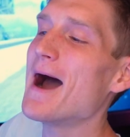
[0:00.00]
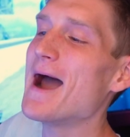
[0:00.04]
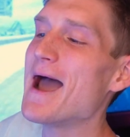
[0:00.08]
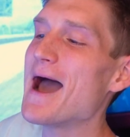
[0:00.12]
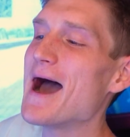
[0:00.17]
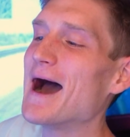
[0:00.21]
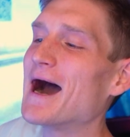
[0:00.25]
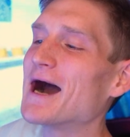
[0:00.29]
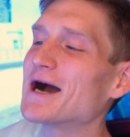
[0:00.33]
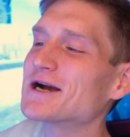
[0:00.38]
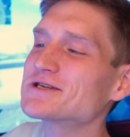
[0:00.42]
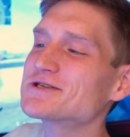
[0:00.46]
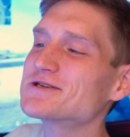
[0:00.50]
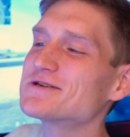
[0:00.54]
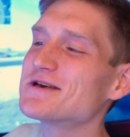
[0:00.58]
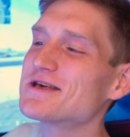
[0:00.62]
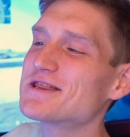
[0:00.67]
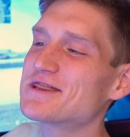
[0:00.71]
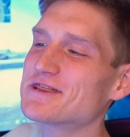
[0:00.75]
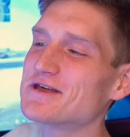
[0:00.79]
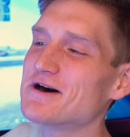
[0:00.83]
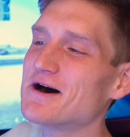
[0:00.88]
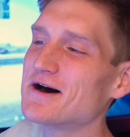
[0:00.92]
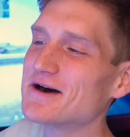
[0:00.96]
I
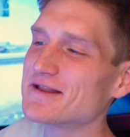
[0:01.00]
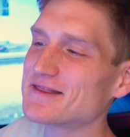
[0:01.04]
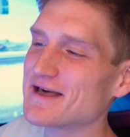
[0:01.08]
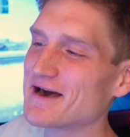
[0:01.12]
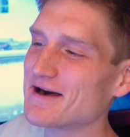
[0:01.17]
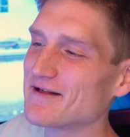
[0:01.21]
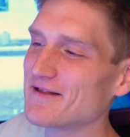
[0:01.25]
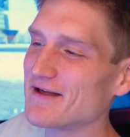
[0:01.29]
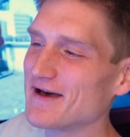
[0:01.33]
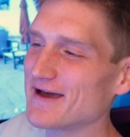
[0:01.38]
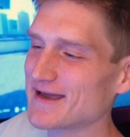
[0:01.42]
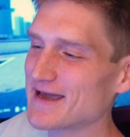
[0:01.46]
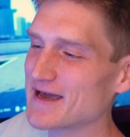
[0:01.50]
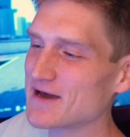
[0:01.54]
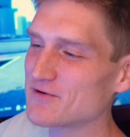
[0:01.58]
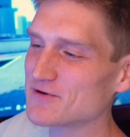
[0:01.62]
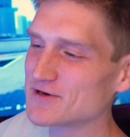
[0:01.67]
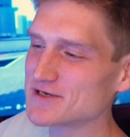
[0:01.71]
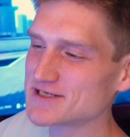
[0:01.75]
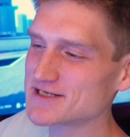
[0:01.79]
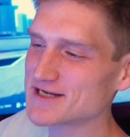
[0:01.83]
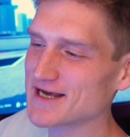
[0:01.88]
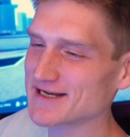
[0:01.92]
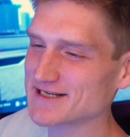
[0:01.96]
actually thought that like it
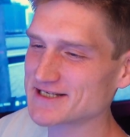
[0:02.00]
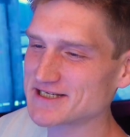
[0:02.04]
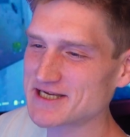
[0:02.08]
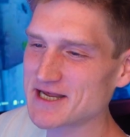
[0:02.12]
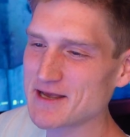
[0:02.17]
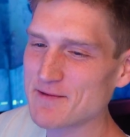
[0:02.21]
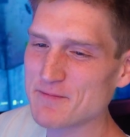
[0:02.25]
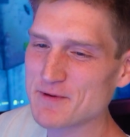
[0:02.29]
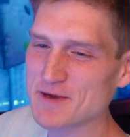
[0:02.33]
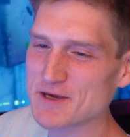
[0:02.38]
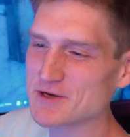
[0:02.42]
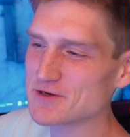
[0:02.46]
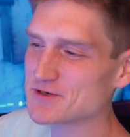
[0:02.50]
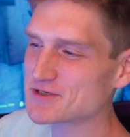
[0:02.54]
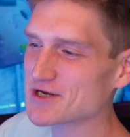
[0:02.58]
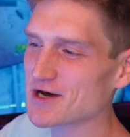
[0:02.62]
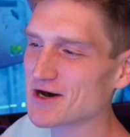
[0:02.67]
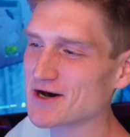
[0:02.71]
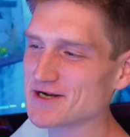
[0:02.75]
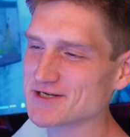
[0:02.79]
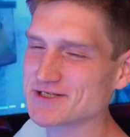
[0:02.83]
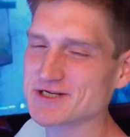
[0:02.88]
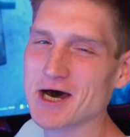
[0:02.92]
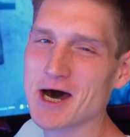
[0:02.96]
was like C P Us
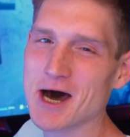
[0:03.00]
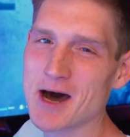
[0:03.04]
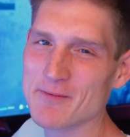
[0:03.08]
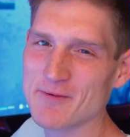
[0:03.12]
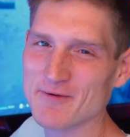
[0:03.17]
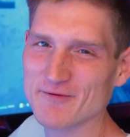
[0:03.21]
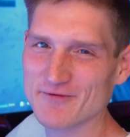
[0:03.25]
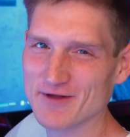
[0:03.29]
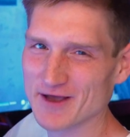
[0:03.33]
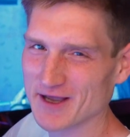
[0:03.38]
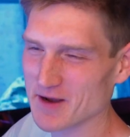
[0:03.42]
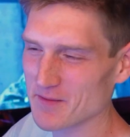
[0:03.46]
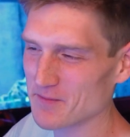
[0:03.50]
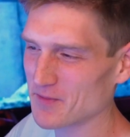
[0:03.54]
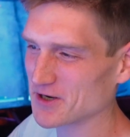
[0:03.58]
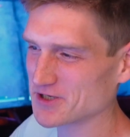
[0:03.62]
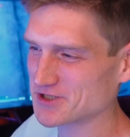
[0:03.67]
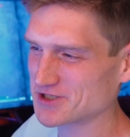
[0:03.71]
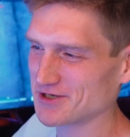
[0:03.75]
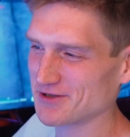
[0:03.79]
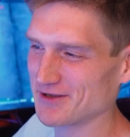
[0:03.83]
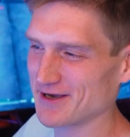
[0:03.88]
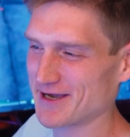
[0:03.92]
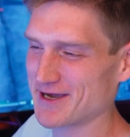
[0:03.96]
on top of like a
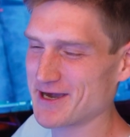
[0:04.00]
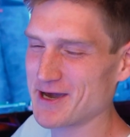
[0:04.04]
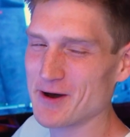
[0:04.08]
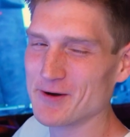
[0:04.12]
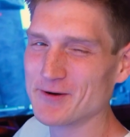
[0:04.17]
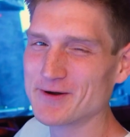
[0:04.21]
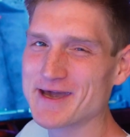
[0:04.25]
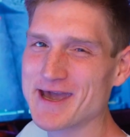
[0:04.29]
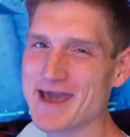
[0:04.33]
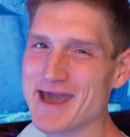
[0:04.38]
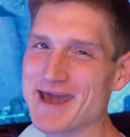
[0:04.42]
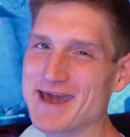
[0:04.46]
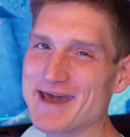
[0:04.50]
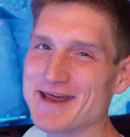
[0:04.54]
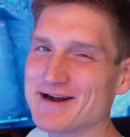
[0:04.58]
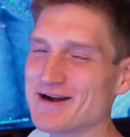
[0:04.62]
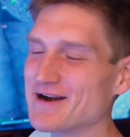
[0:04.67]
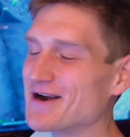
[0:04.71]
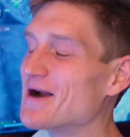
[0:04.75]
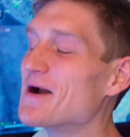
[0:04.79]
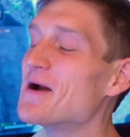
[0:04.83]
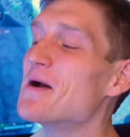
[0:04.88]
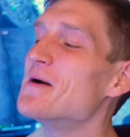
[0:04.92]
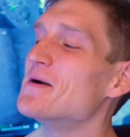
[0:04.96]
bunch of like
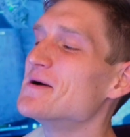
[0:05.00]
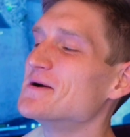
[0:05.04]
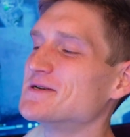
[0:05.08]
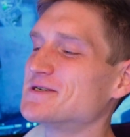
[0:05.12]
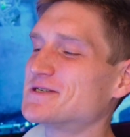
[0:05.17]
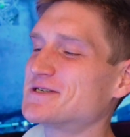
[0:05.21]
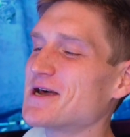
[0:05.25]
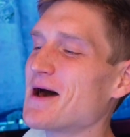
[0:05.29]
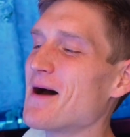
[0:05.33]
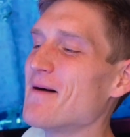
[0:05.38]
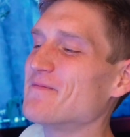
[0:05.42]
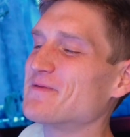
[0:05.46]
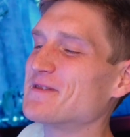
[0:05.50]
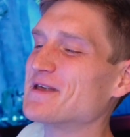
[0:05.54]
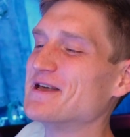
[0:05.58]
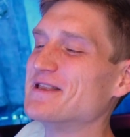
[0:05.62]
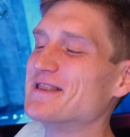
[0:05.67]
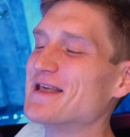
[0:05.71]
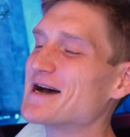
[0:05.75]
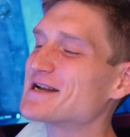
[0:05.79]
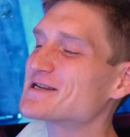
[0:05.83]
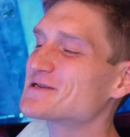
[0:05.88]
cocaine or something.